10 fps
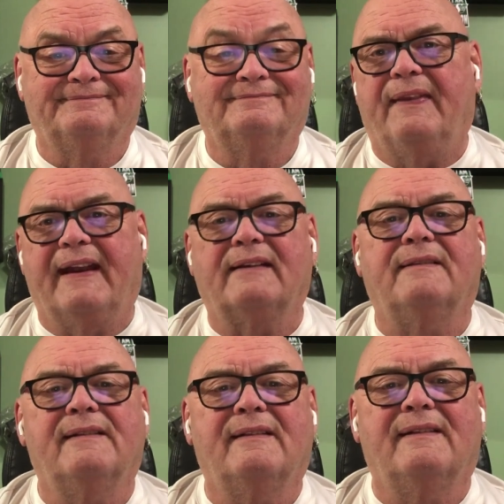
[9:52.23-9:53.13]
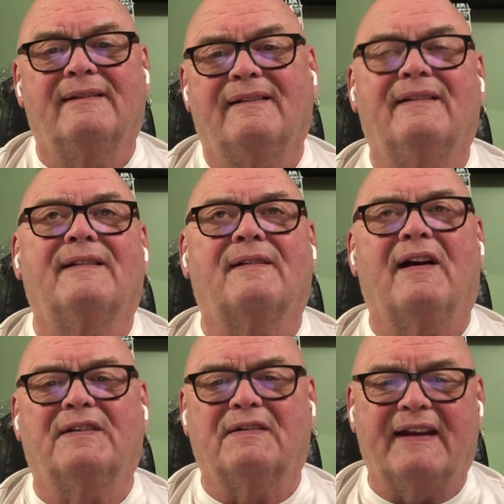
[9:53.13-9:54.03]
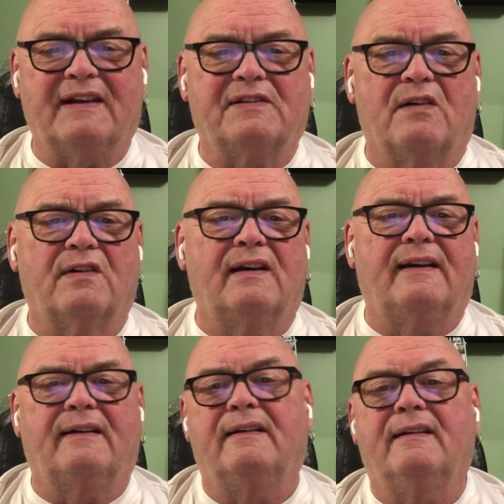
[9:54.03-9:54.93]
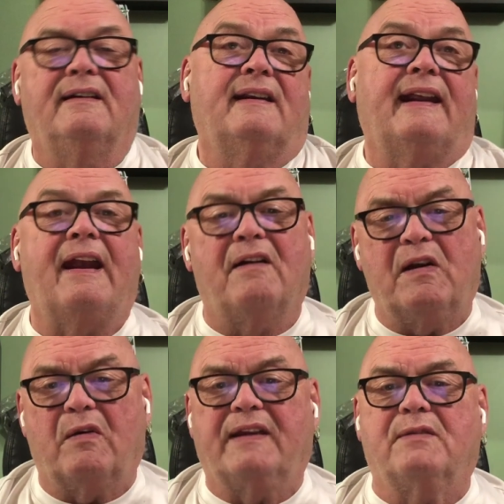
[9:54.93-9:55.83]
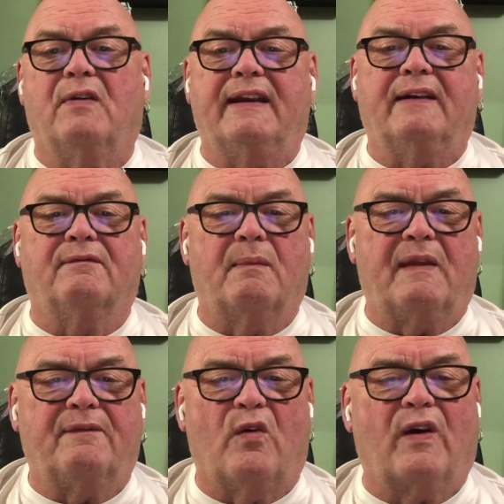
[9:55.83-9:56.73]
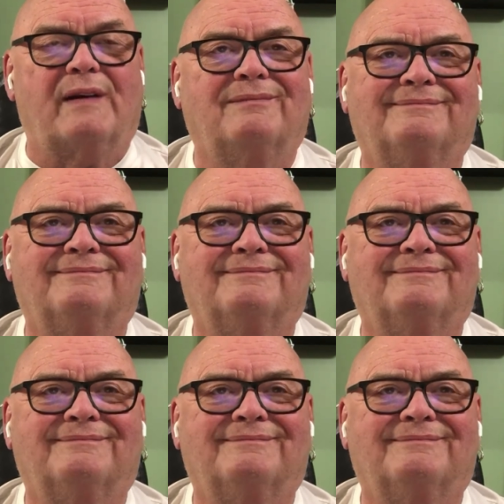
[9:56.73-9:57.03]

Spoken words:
And then Toronto takes over, and Carey runs one in from the 4.